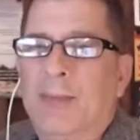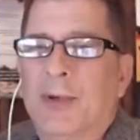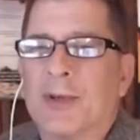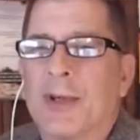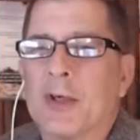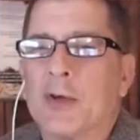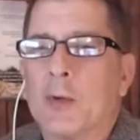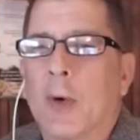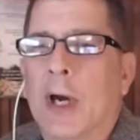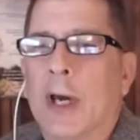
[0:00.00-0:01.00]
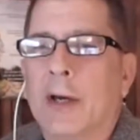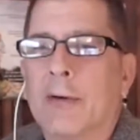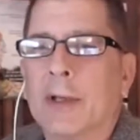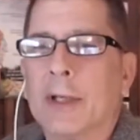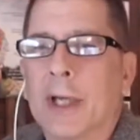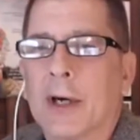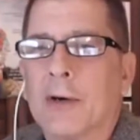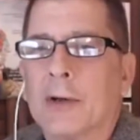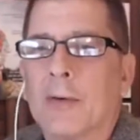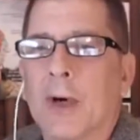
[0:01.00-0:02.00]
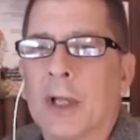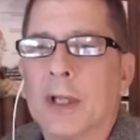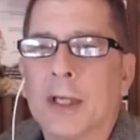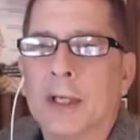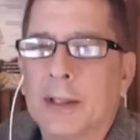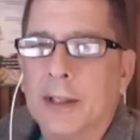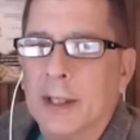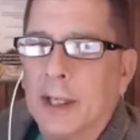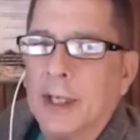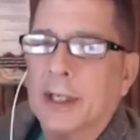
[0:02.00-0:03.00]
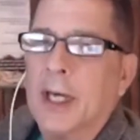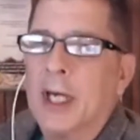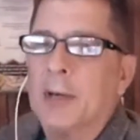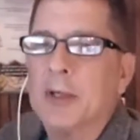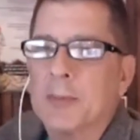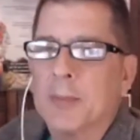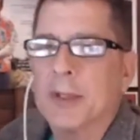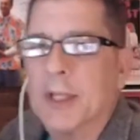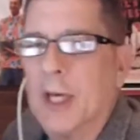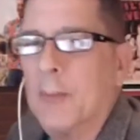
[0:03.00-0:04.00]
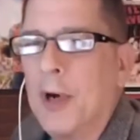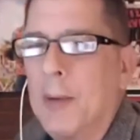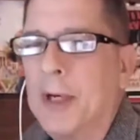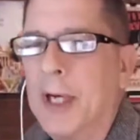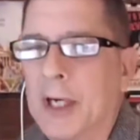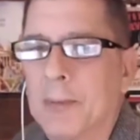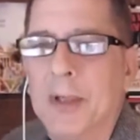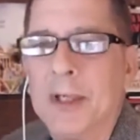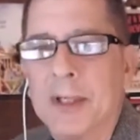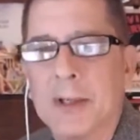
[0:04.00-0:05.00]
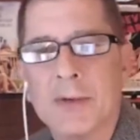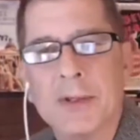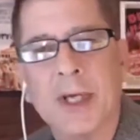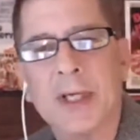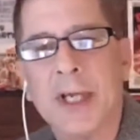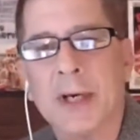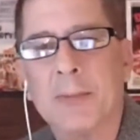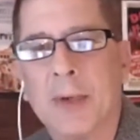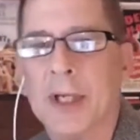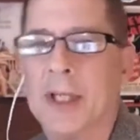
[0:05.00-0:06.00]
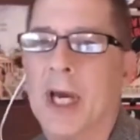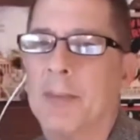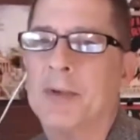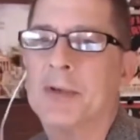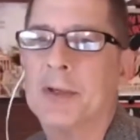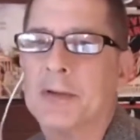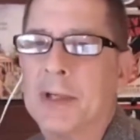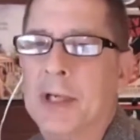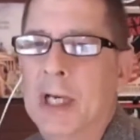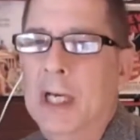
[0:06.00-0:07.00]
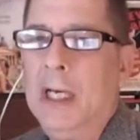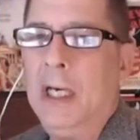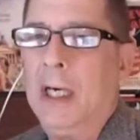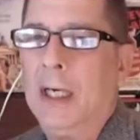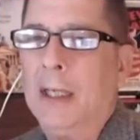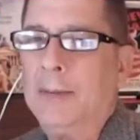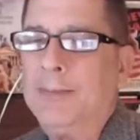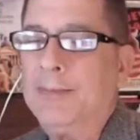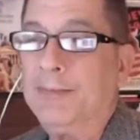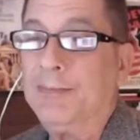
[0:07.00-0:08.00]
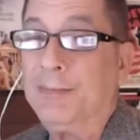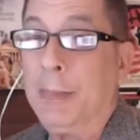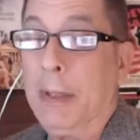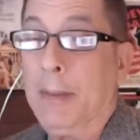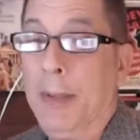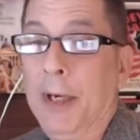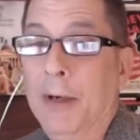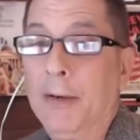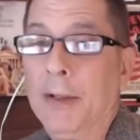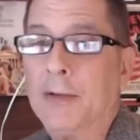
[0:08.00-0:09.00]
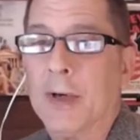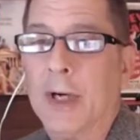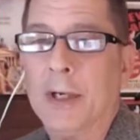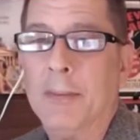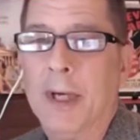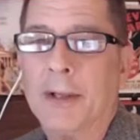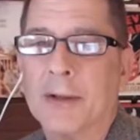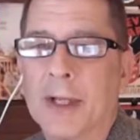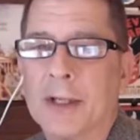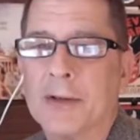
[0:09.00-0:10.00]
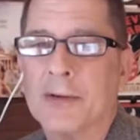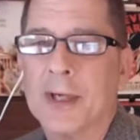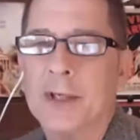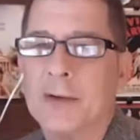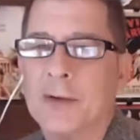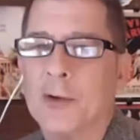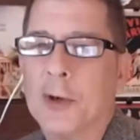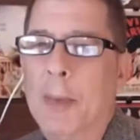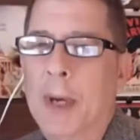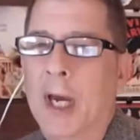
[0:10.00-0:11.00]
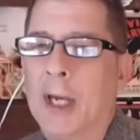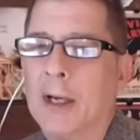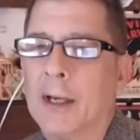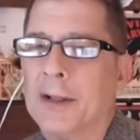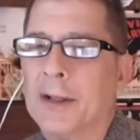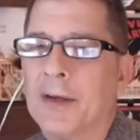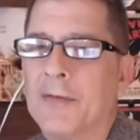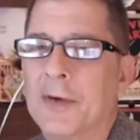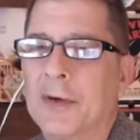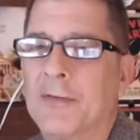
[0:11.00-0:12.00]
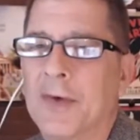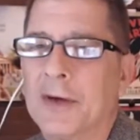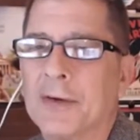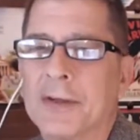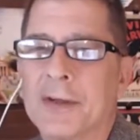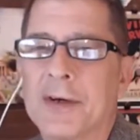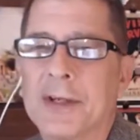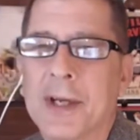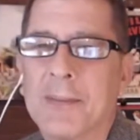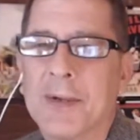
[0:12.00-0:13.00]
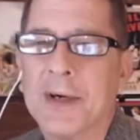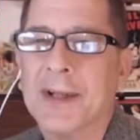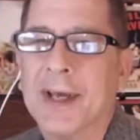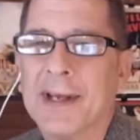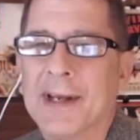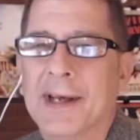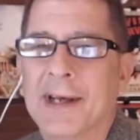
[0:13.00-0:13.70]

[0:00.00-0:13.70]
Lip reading: looks like swag, really, not good quality cannabis, but a propaganda piece that was sent out by the opposition, apparently trying to make the legislation look bad. I think they failed at their attempt on that.